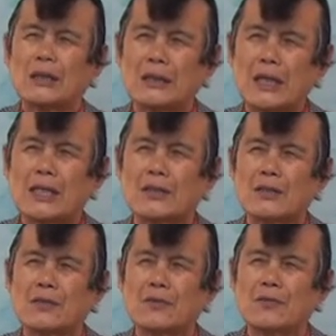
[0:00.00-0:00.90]
Yes,
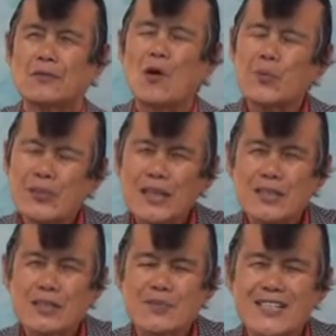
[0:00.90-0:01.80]

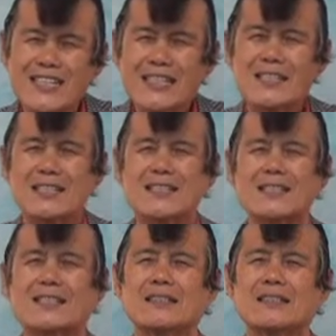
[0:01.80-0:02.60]
forgiveness of sins.